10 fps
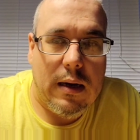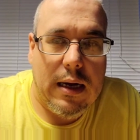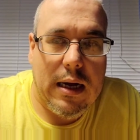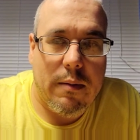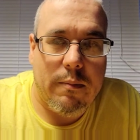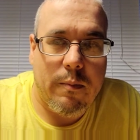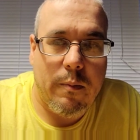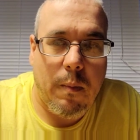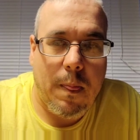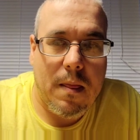Um,
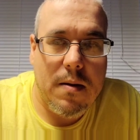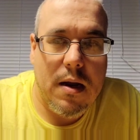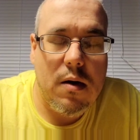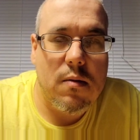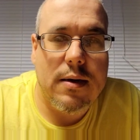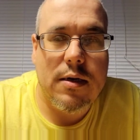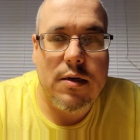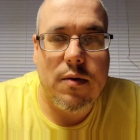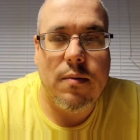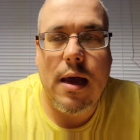not only
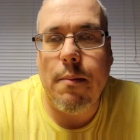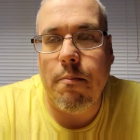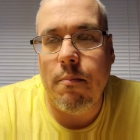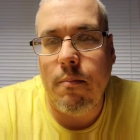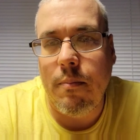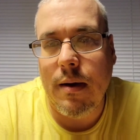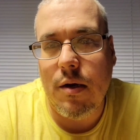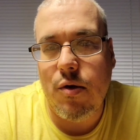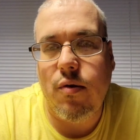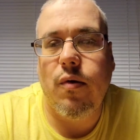to them, but
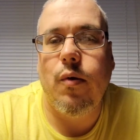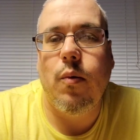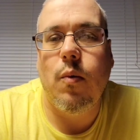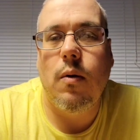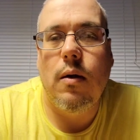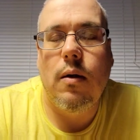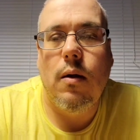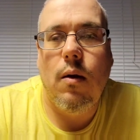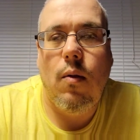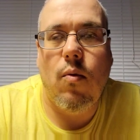to
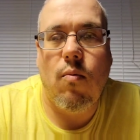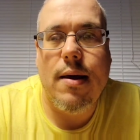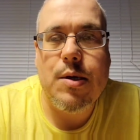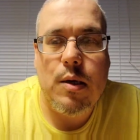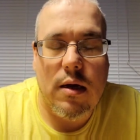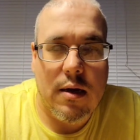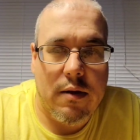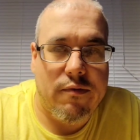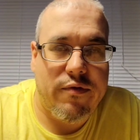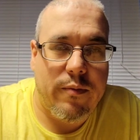the rest
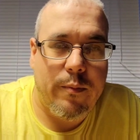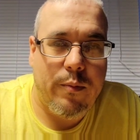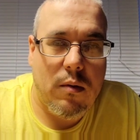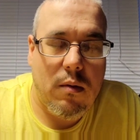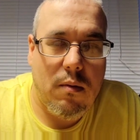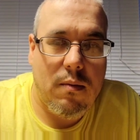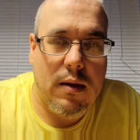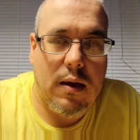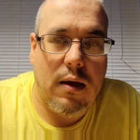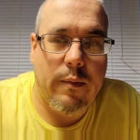of
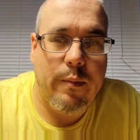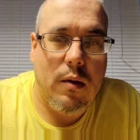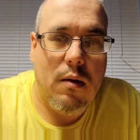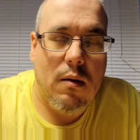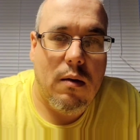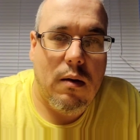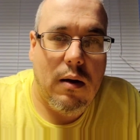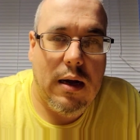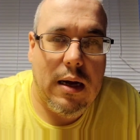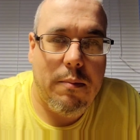the
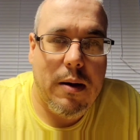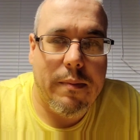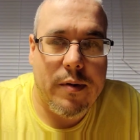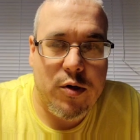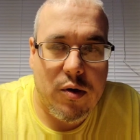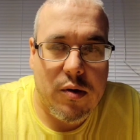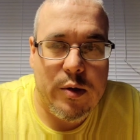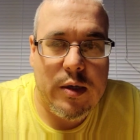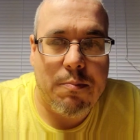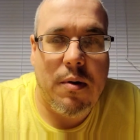uh,
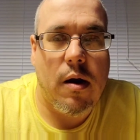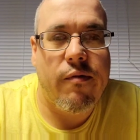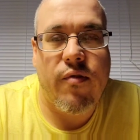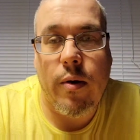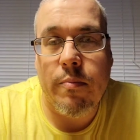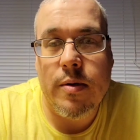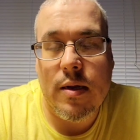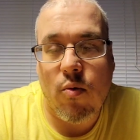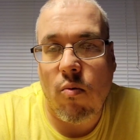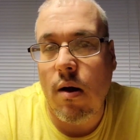publishers and PR firms
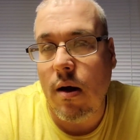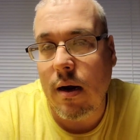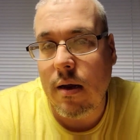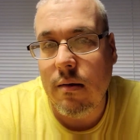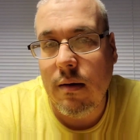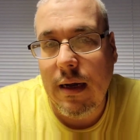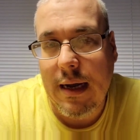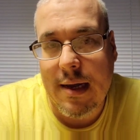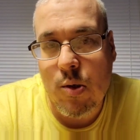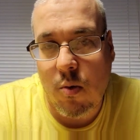that ROG
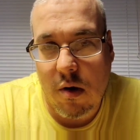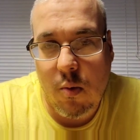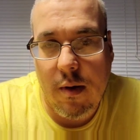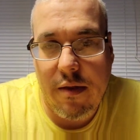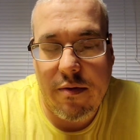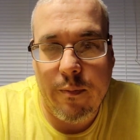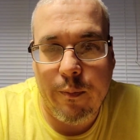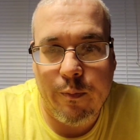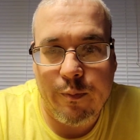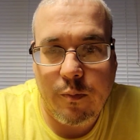has worked with
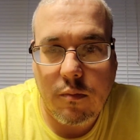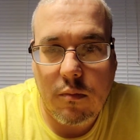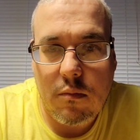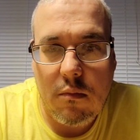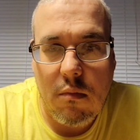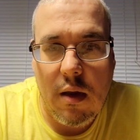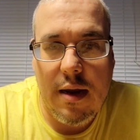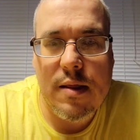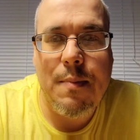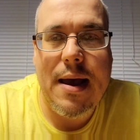
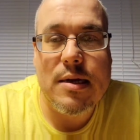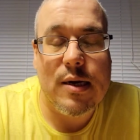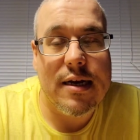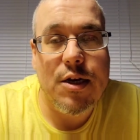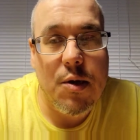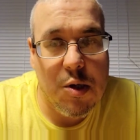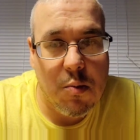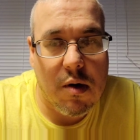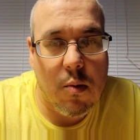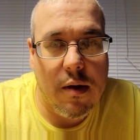in the past and continues to
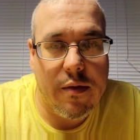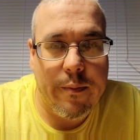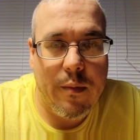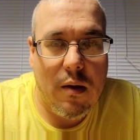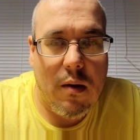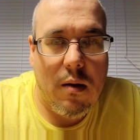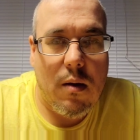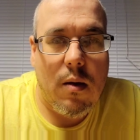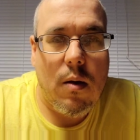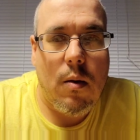work with.
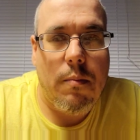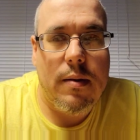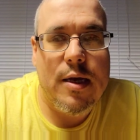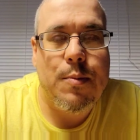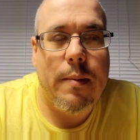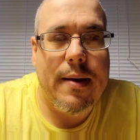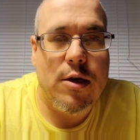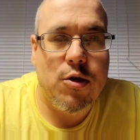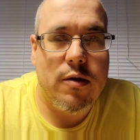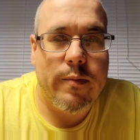Please be
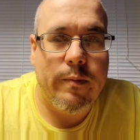patient.